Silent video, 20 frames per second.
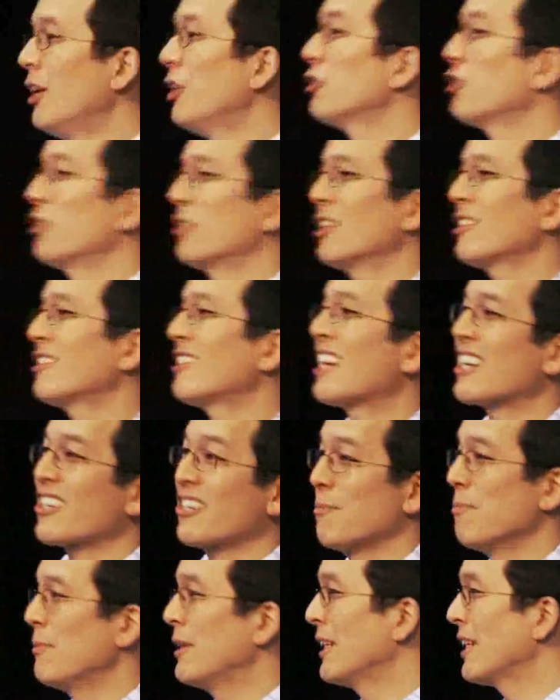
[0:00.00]
So it doesn't
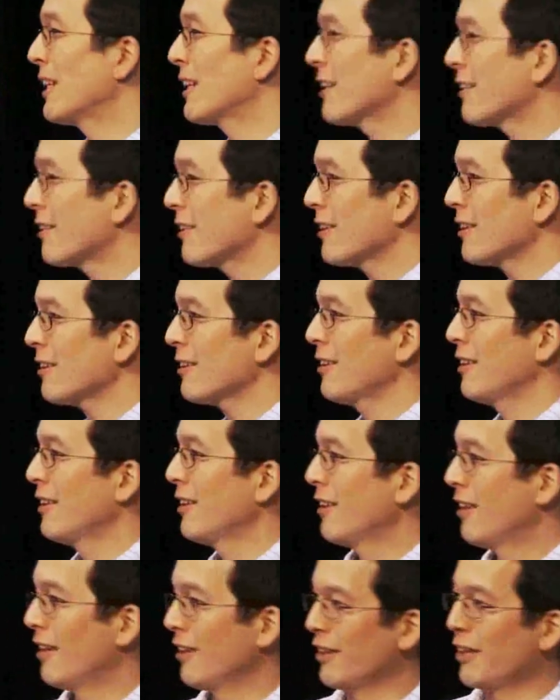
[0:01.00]
actually mean anything
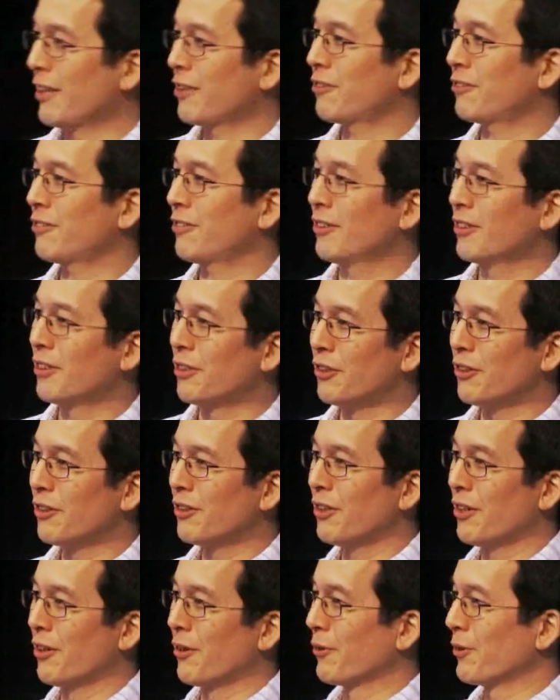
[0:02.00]
unless
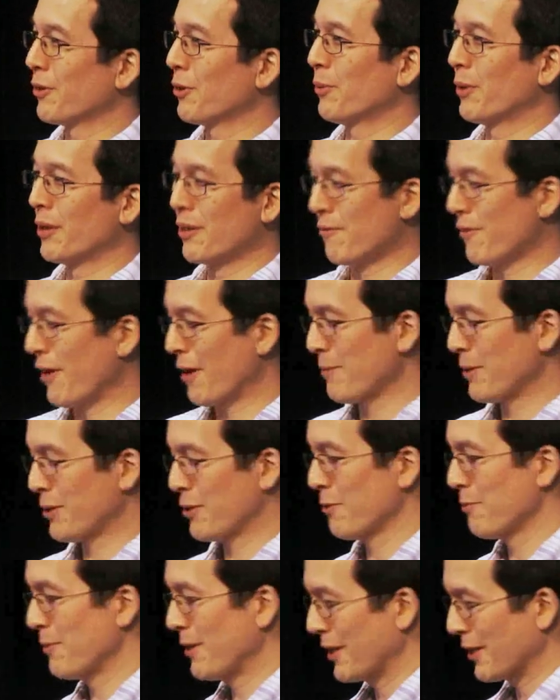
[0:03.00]
you want to invite me
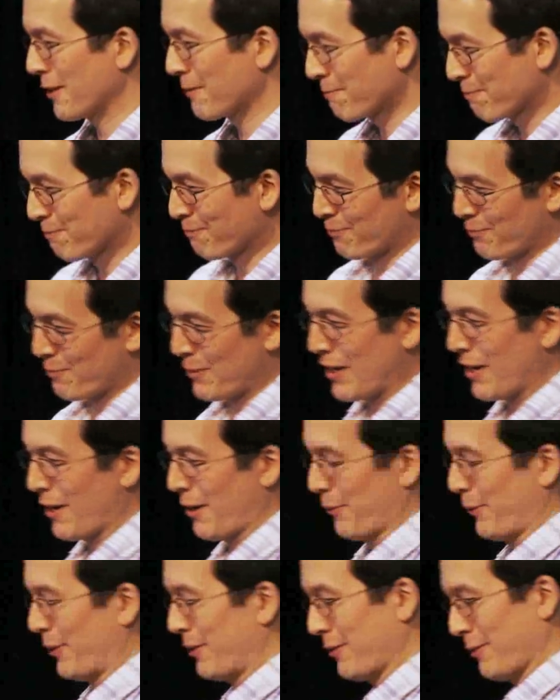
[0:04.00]
to a meeting. But
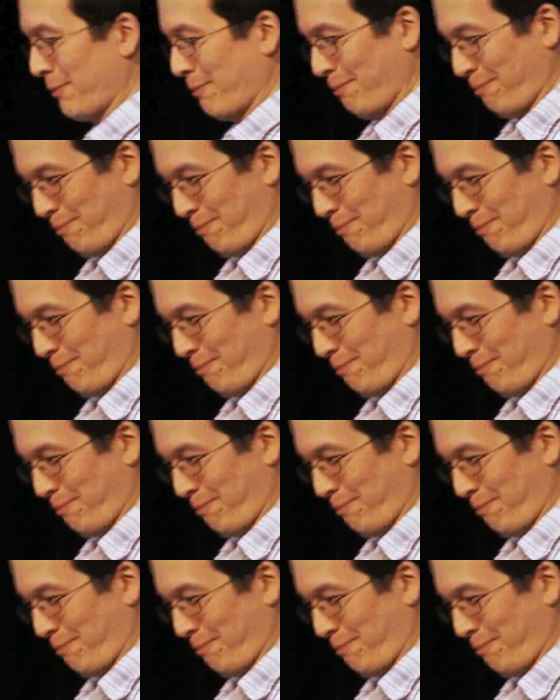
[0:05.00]
anyways.